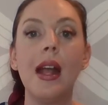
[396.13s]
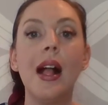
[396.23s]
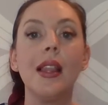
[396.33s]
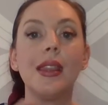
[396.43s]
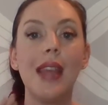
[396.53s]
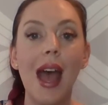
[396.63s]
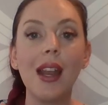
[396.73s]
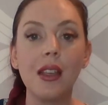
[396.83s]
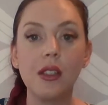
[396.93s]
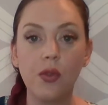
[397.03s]
That
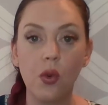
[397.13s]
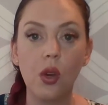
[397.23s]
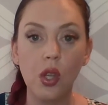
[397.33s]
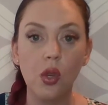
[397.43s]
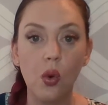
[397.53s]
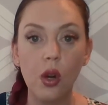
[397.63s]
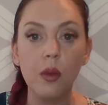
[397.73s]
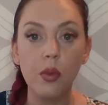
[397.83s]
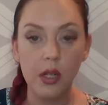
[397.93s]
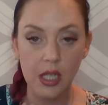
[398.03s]
is for your
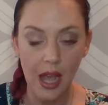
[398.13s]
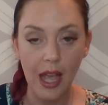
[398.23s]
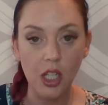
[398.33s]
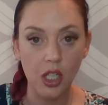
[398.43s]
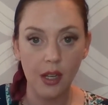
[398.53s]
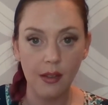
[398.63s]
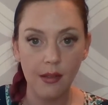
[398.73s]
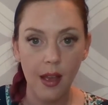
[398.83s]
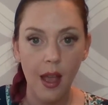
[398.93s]
protection.